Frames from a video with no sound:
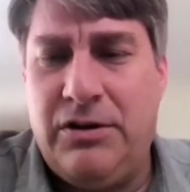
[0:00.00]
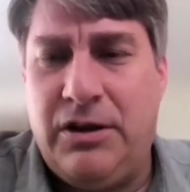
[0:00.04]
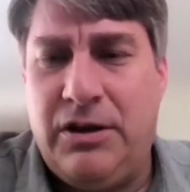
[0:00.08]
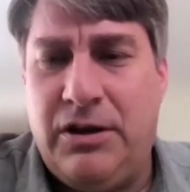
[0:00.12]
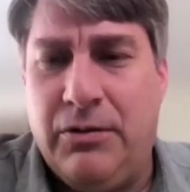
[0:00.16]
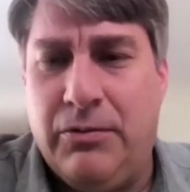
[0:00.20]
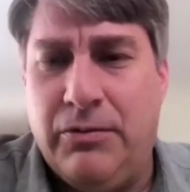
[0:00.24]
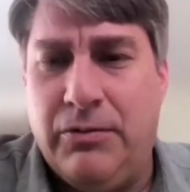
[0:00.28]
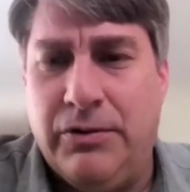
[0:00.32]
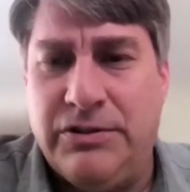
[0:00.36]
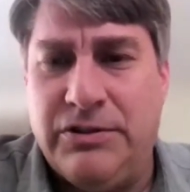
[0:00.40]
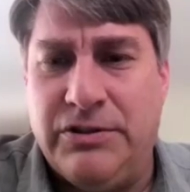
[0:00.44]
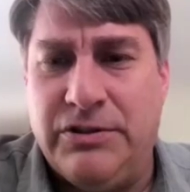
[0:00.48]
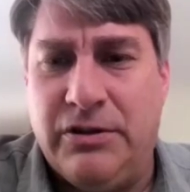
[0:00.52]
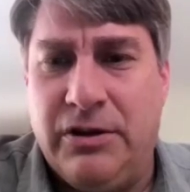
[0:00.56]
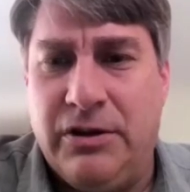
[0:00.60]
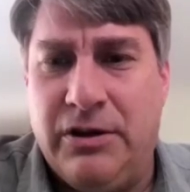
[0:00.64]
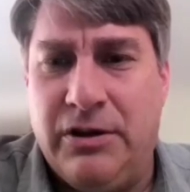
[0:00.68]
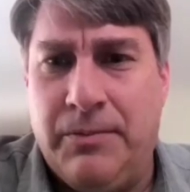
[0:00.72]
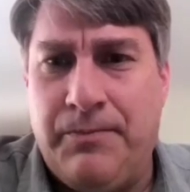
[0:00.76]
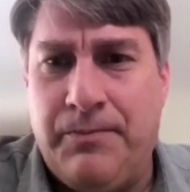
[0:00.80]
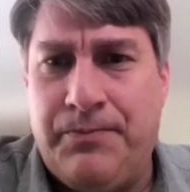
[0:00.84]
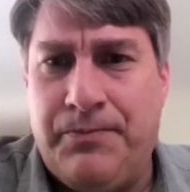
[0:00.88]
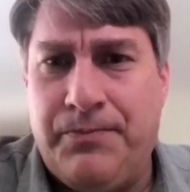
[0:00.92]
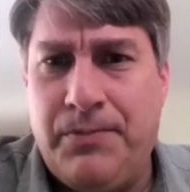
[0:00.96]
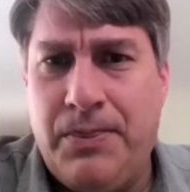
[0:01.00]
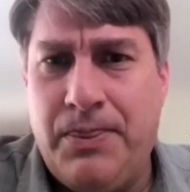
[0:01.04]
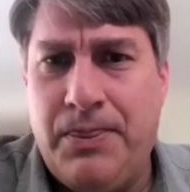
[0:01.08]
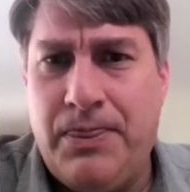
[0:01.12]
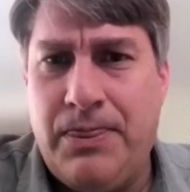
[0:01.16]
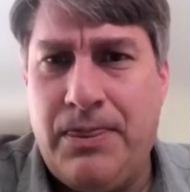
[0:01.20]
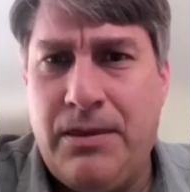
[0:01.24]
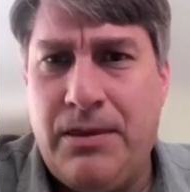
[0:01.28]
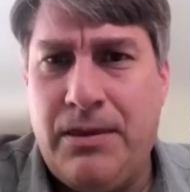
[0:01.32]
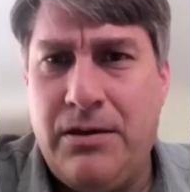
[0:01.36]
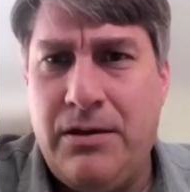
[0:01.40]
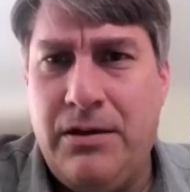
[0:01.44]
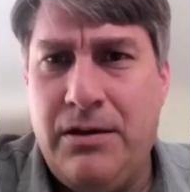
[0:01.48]
It was
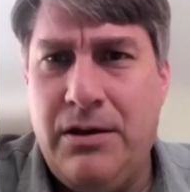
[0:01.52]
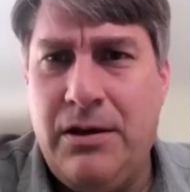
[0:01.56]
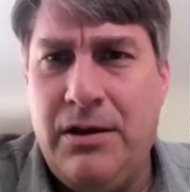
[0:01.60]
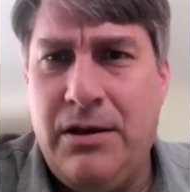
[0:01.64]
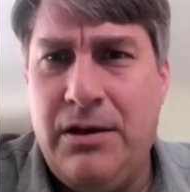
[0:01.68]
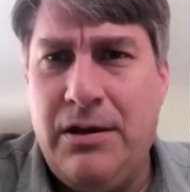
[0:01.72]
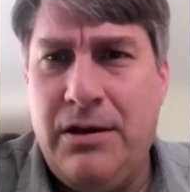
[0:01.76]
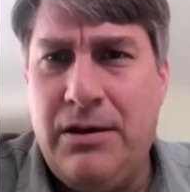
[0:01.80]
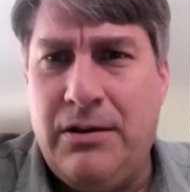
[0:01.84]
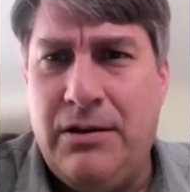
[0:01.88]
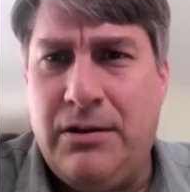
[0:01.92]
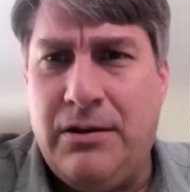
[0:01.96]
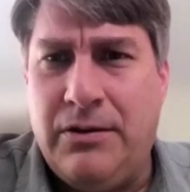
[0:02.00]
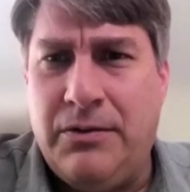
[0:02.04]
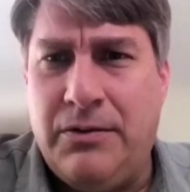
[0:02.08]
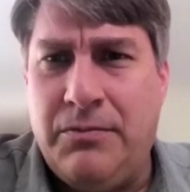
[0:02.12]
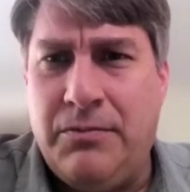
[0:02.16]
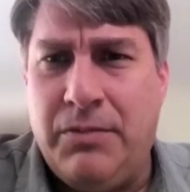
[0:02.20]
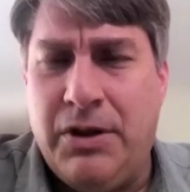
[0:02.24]
it